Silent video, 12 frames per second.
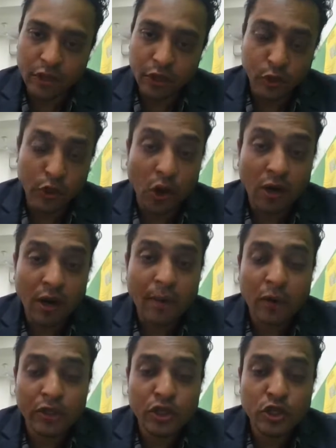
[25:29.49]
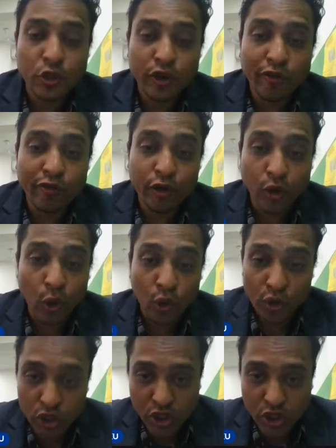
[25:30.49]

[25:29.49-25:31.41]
You talk about the story of Groww,